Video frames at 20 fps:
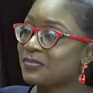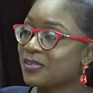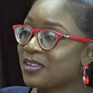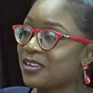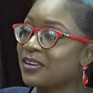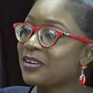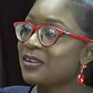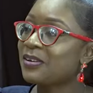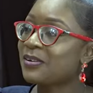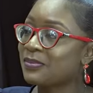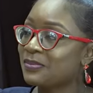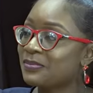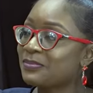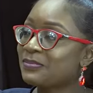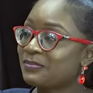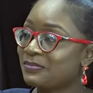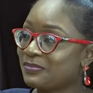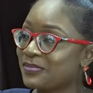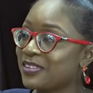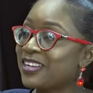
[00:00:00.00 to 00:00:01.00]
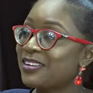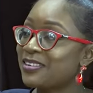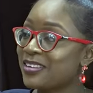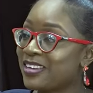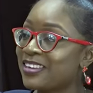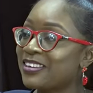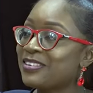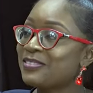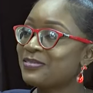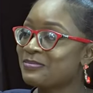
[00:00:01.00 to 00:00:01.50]
Yeah. Are you ready? I
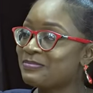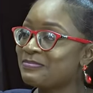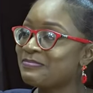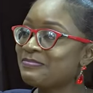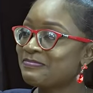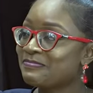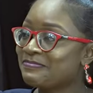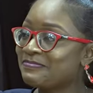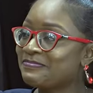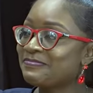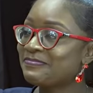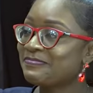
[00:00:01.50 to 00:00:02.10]
am. Okay, cool.